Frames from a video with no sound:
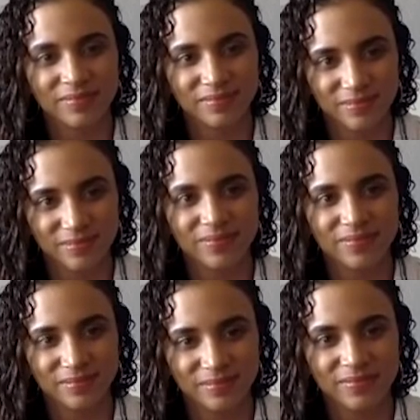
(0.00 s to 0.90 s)

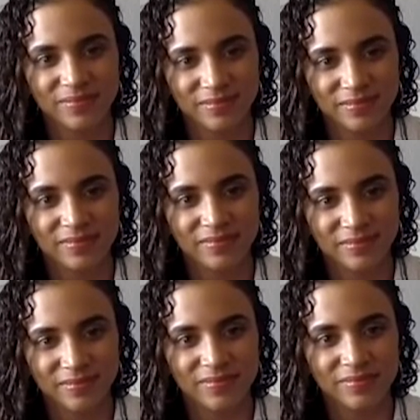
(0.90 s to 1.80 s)

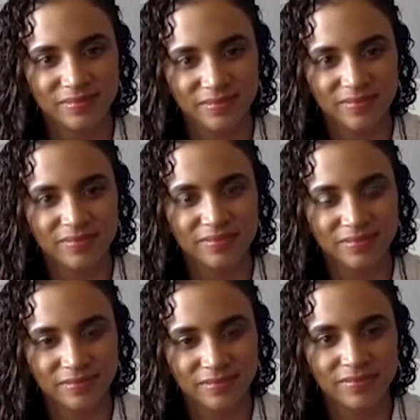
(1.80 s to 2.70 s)

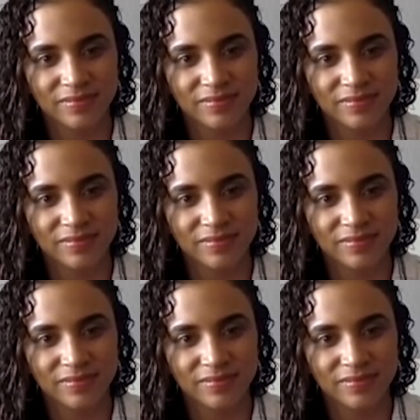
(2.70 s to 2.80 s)
The person shown says nothing.